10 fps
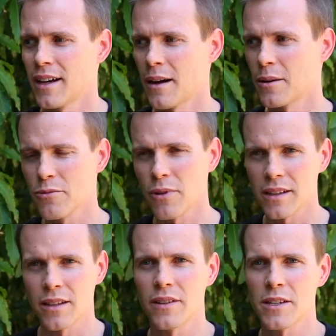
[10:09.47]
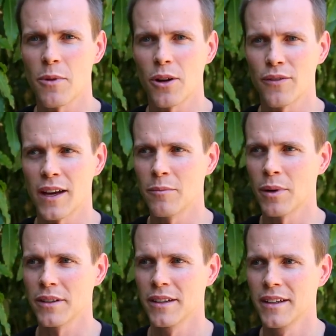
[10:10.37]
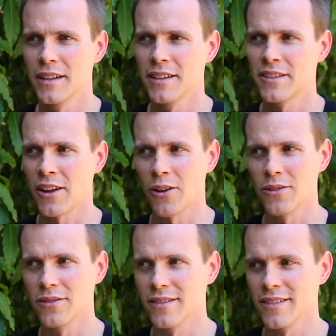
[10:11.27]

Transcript: it was a relatively small event, but still